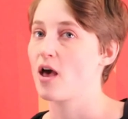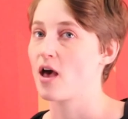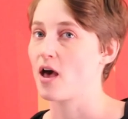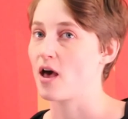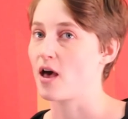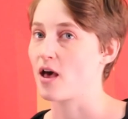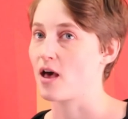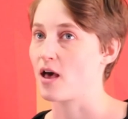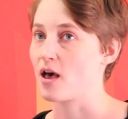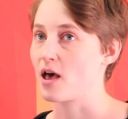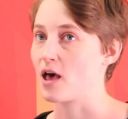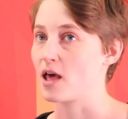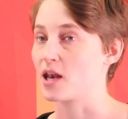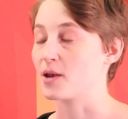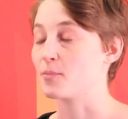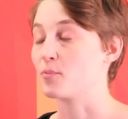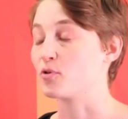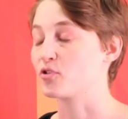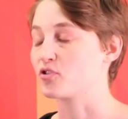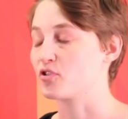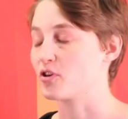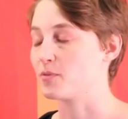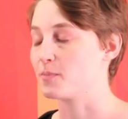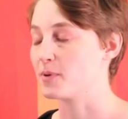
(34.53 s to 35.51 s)
and I'm
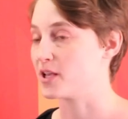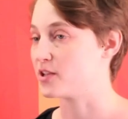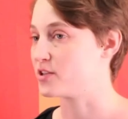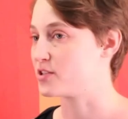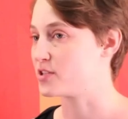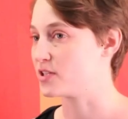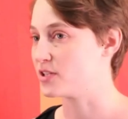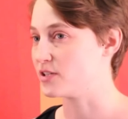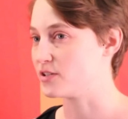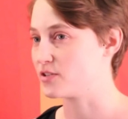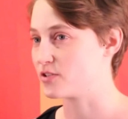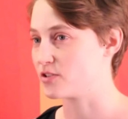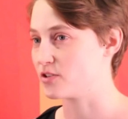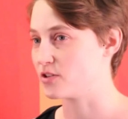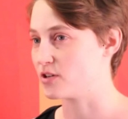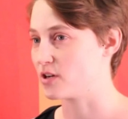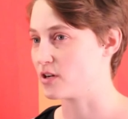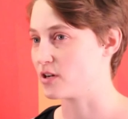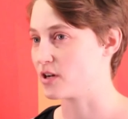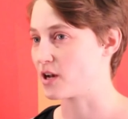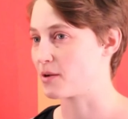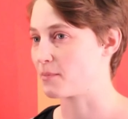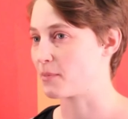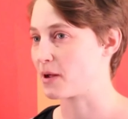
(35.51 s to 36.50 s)
also a PhD
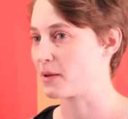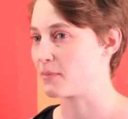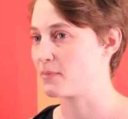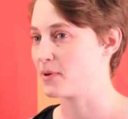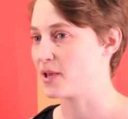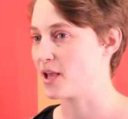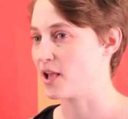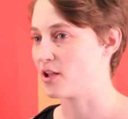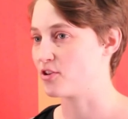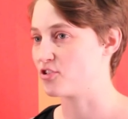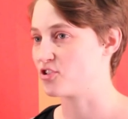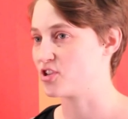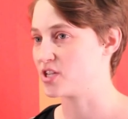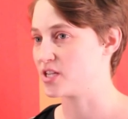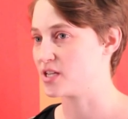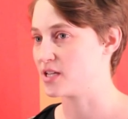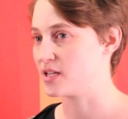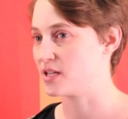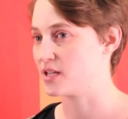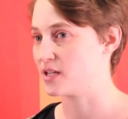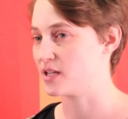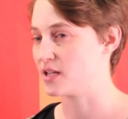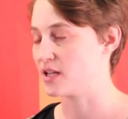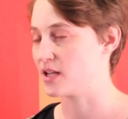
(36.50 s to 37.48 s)
student, and my
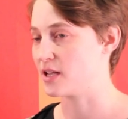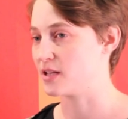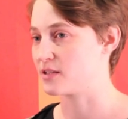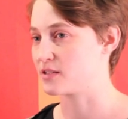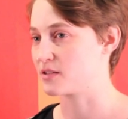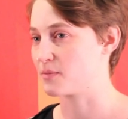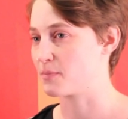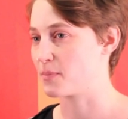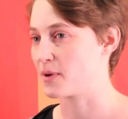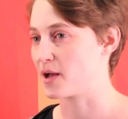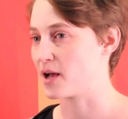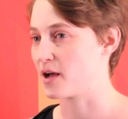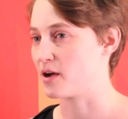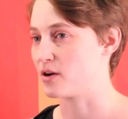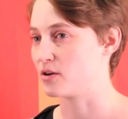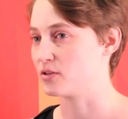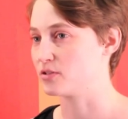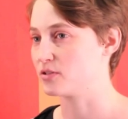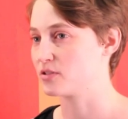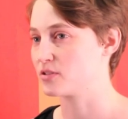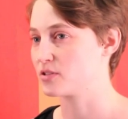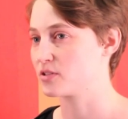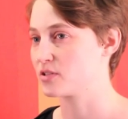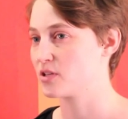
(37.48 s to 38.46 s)
PhD is
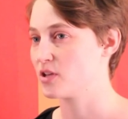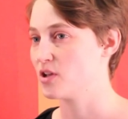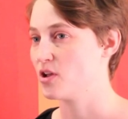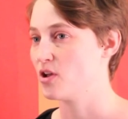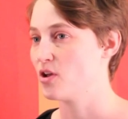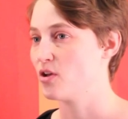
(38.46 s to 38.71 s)
about